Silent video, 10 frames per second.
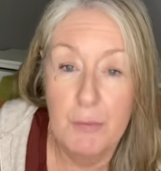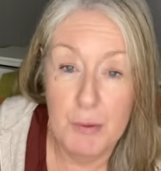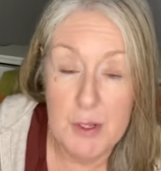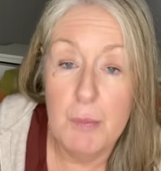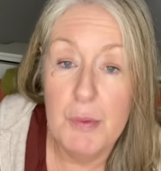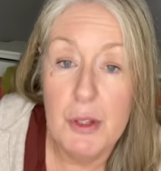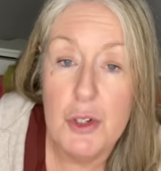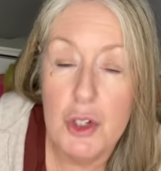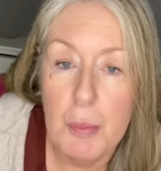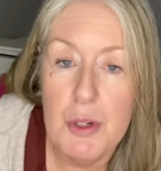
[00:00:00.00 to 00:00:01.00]
something
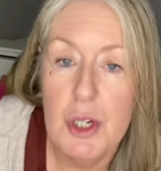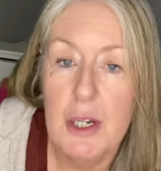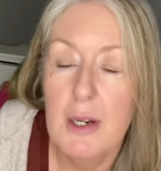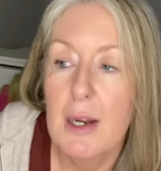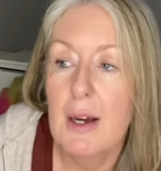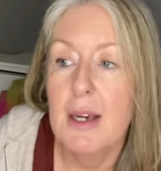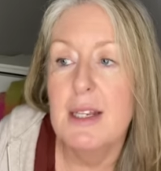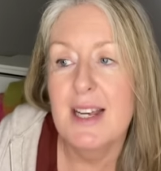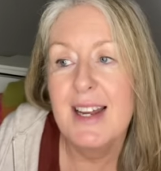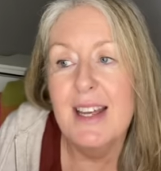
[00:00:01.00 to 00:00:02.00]
that you particularly
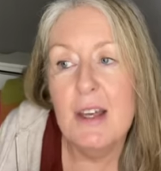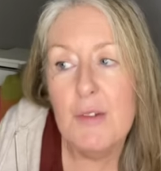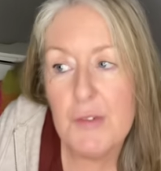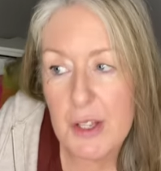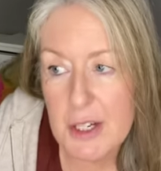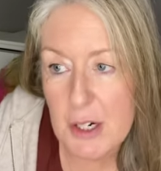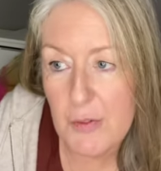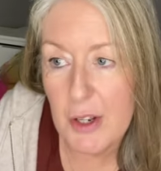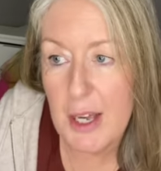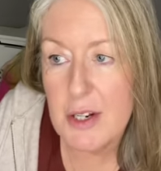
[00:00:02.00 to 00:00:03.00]
liked. And if they did
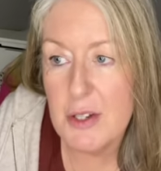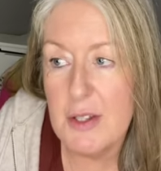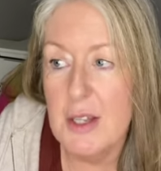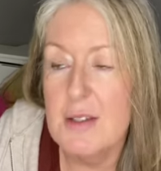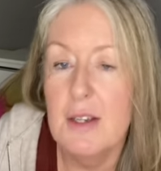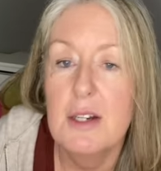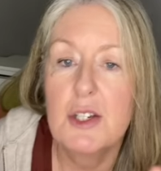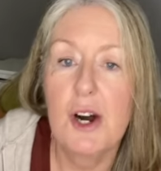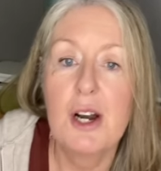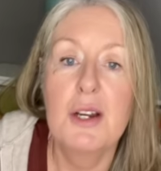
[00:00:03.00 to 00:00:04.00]
forget it, they'd say,
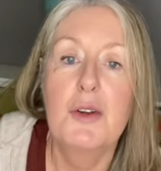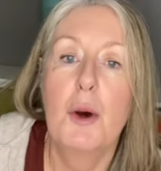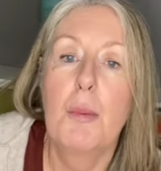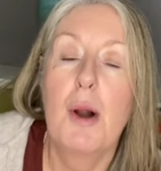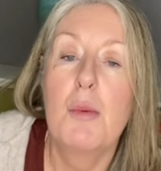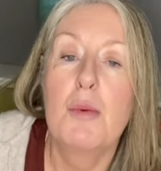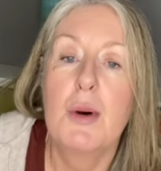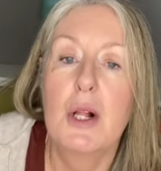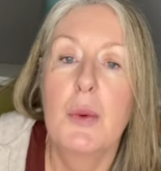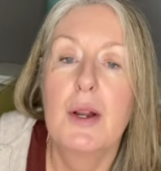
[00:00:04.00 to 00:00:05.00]
Darling, no problem,
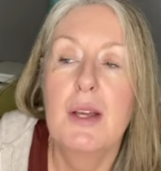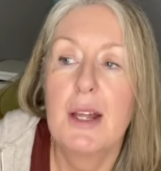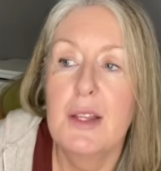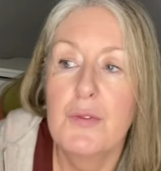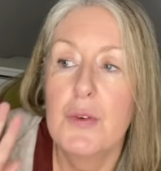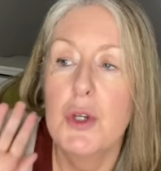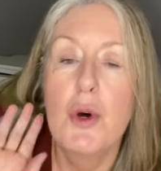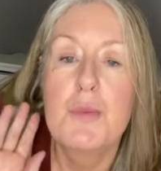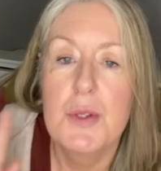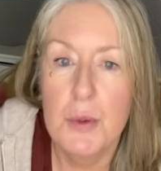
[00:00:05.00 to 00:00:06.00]
I'll go out and get that for you.
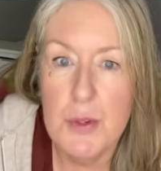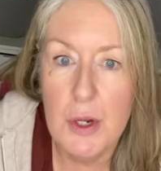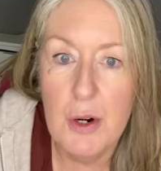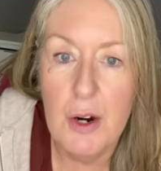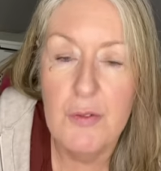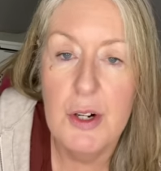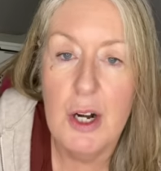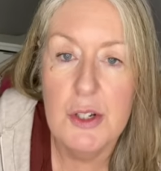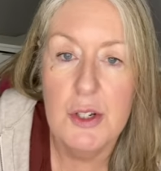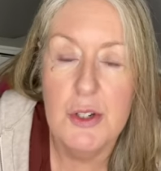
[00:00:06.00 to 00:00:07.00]
I'm so sorry, I
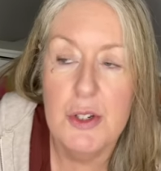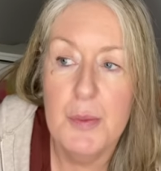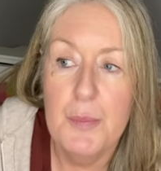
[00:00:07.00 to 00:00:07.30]
forgot it.